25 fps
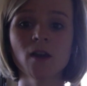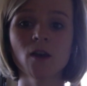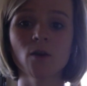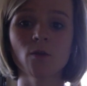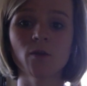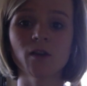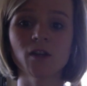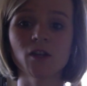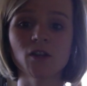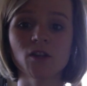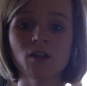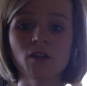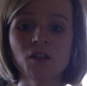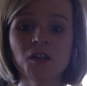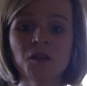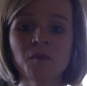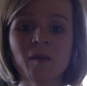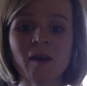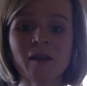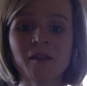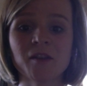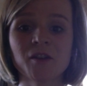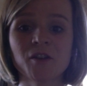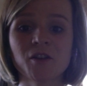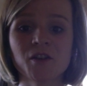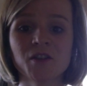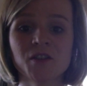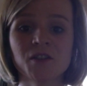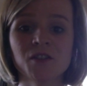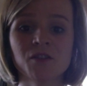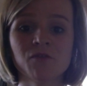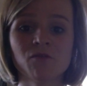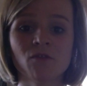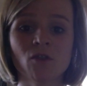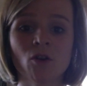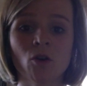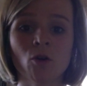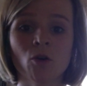When you think about the
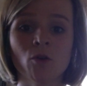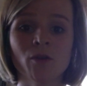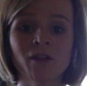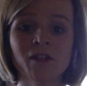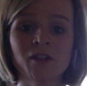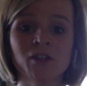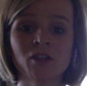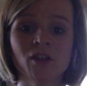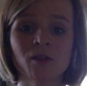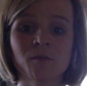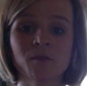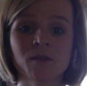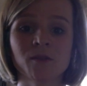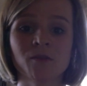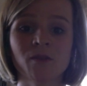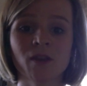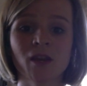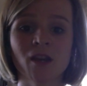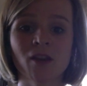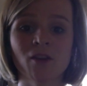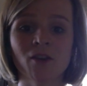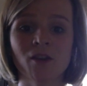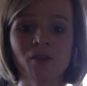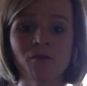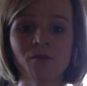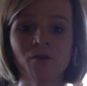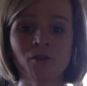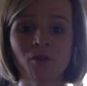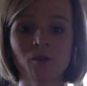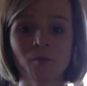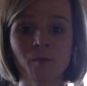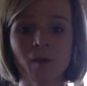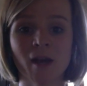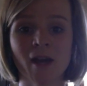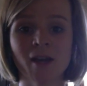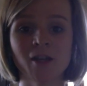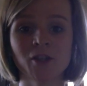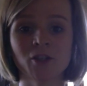nurse's role in terms of caring for a
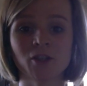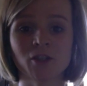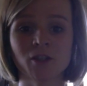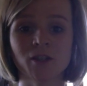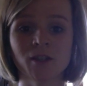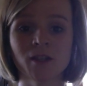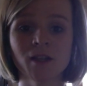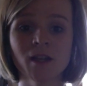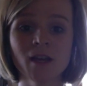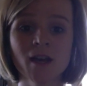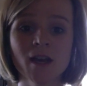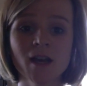patient,